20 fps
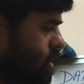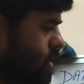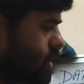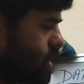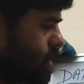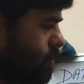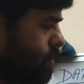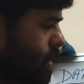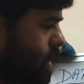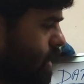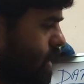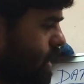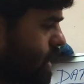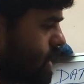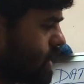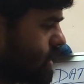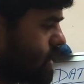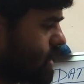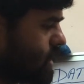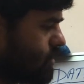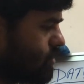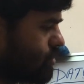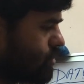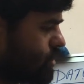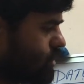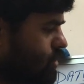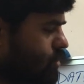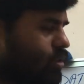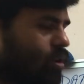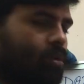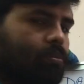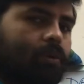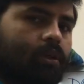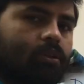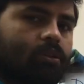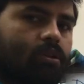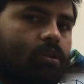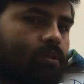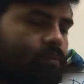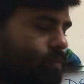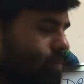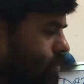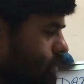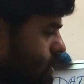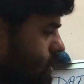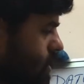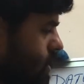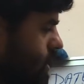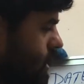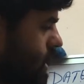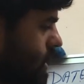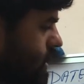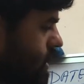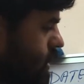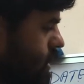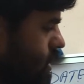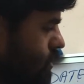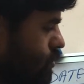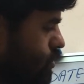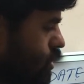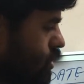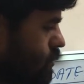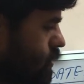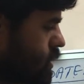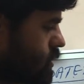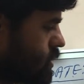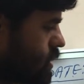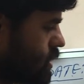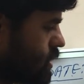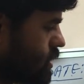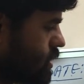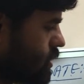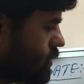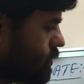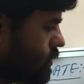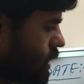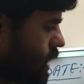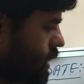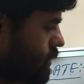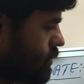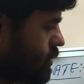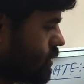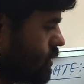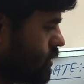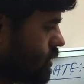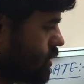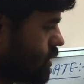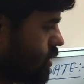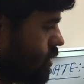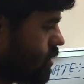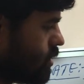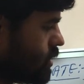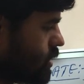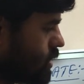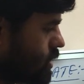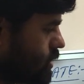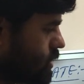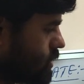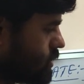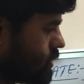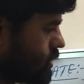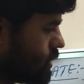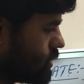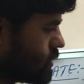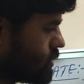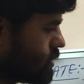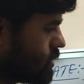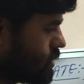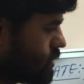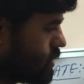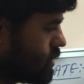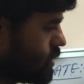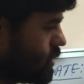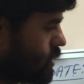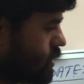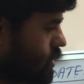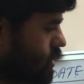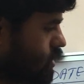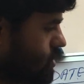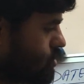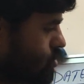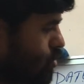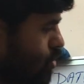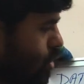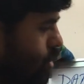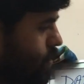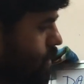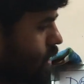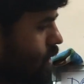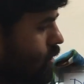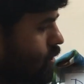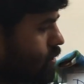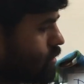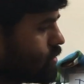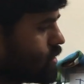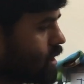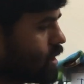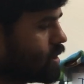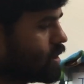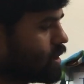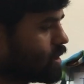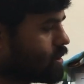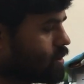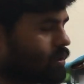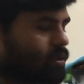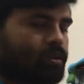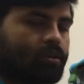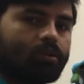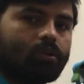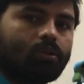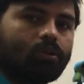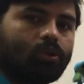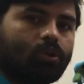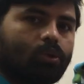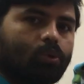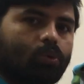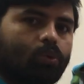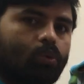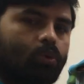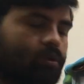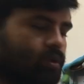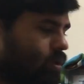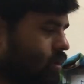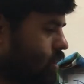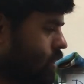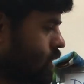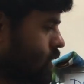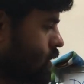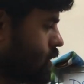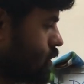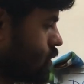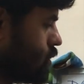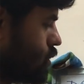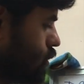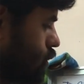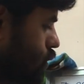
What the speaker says: number greater than 4 is how much? Greater than 4 means it is a 5 or it is a 6. So how many counts are there? 2. So